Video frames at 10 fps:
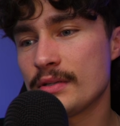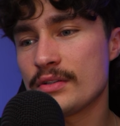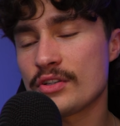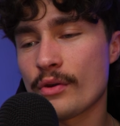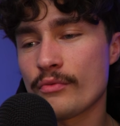
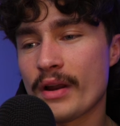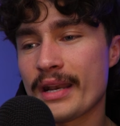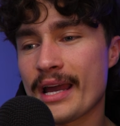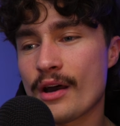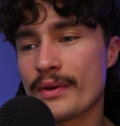So right
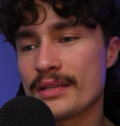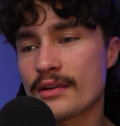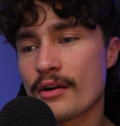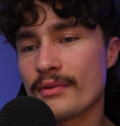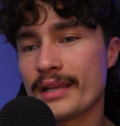now it's
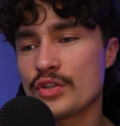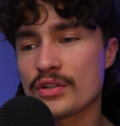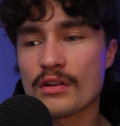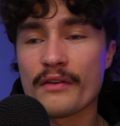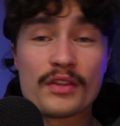currently
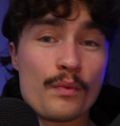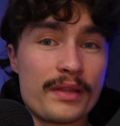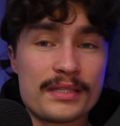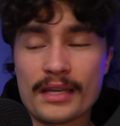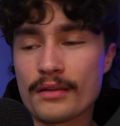just after the
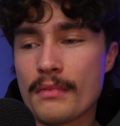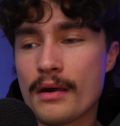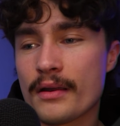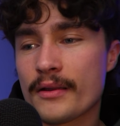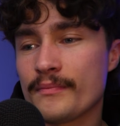1 second
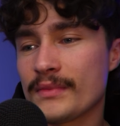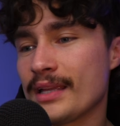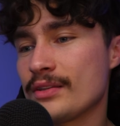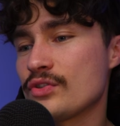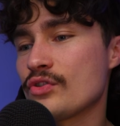mark
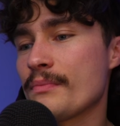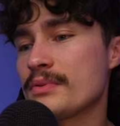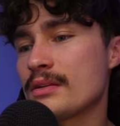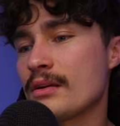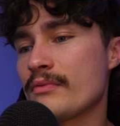and
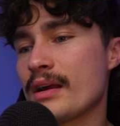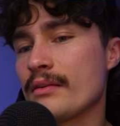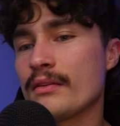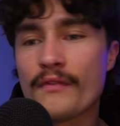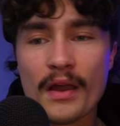stops
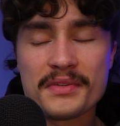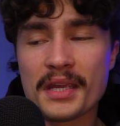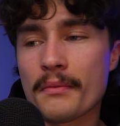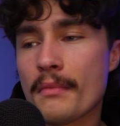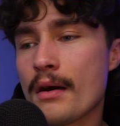around the 5
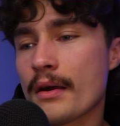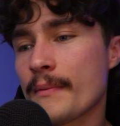second mark.